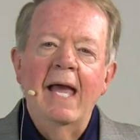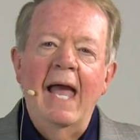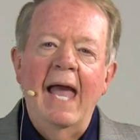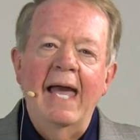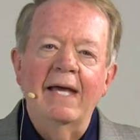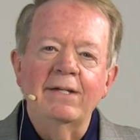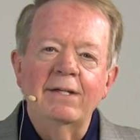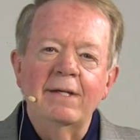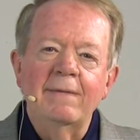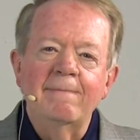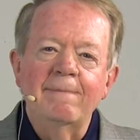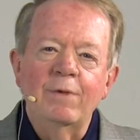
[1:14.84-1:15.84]
and
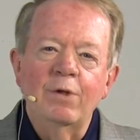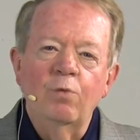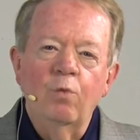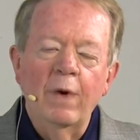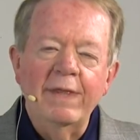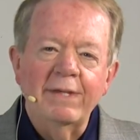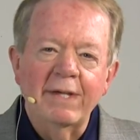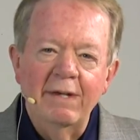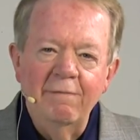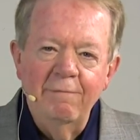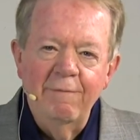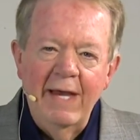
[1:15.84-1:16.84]
with
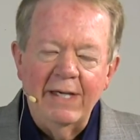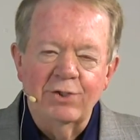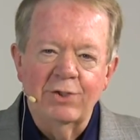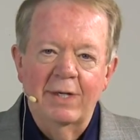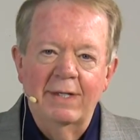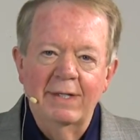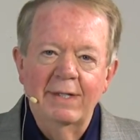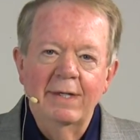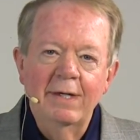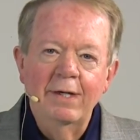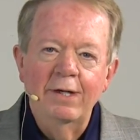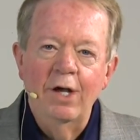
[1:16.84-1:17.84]
conviction,
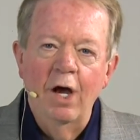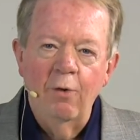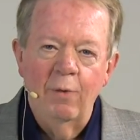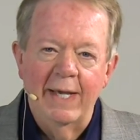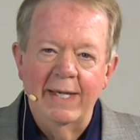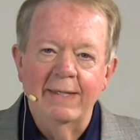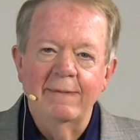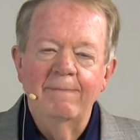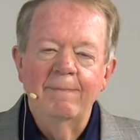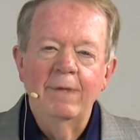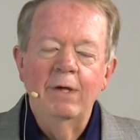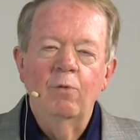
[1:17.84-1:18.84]
knowing
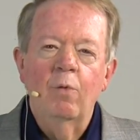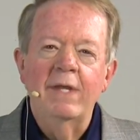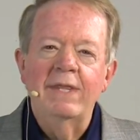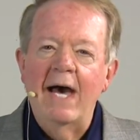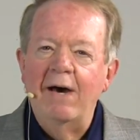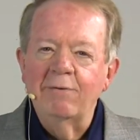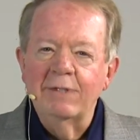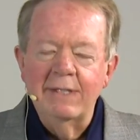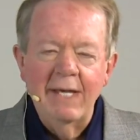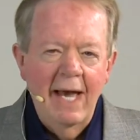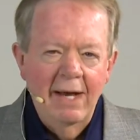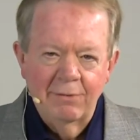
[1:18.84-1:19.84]
without
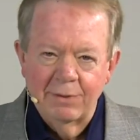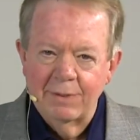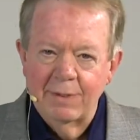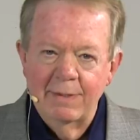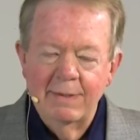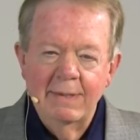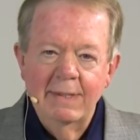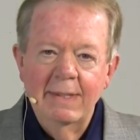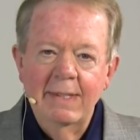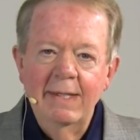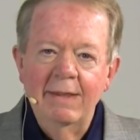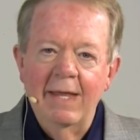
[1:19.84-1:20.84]
doubt
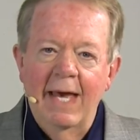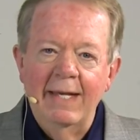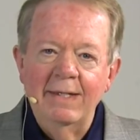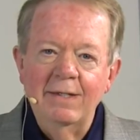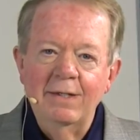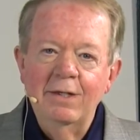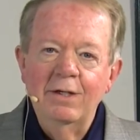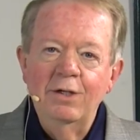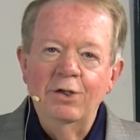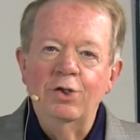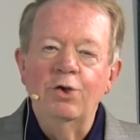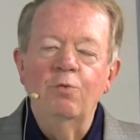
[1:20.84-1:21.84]
that
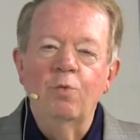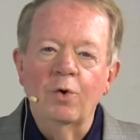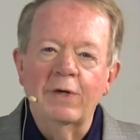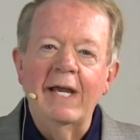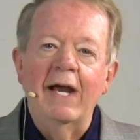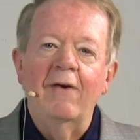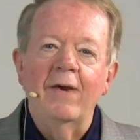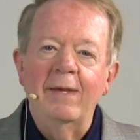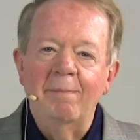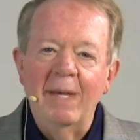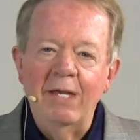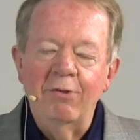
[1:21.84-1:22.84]
you will carry
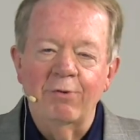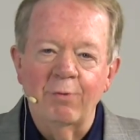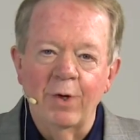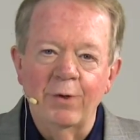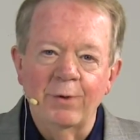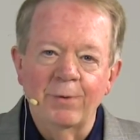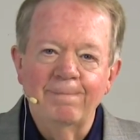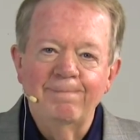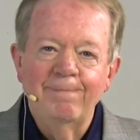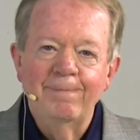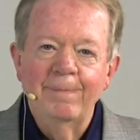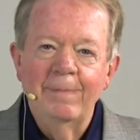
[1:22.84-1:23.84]
me through.
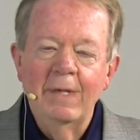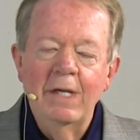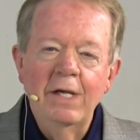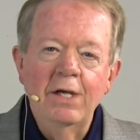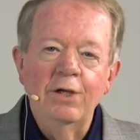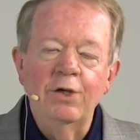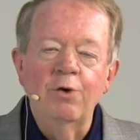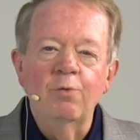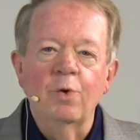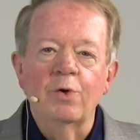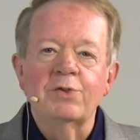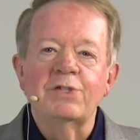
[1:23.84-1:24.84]
You
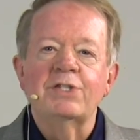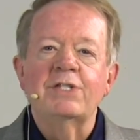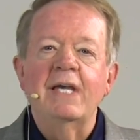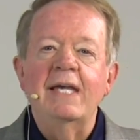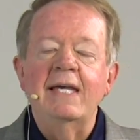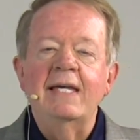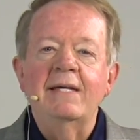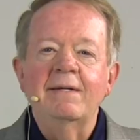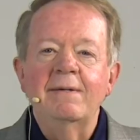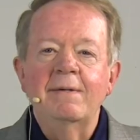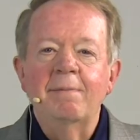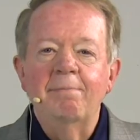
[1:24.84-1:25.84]
will see
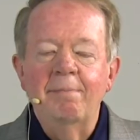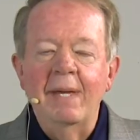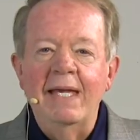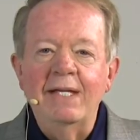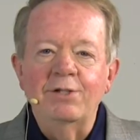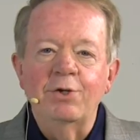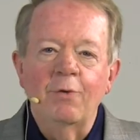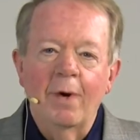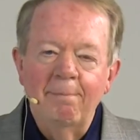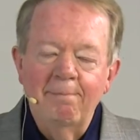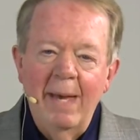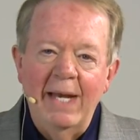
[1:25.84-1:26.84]
me to a
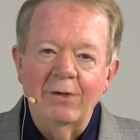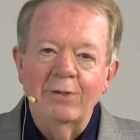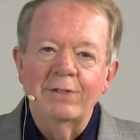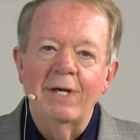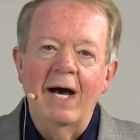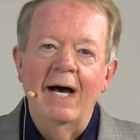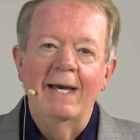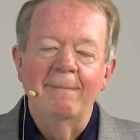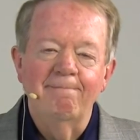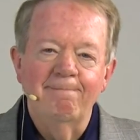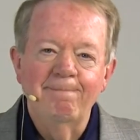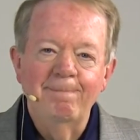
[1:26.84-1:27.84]
better
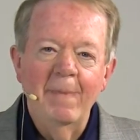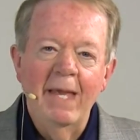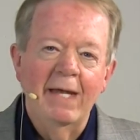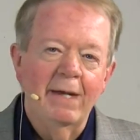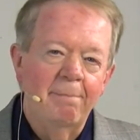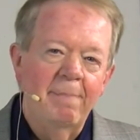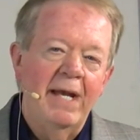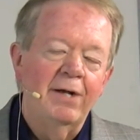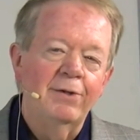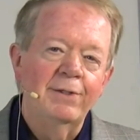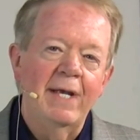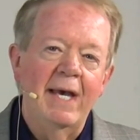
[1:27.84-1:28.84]
time and a
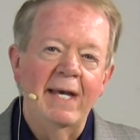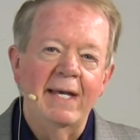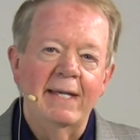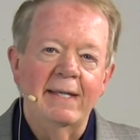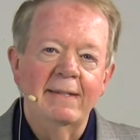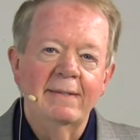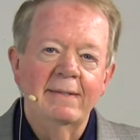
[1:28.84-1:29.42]
better day.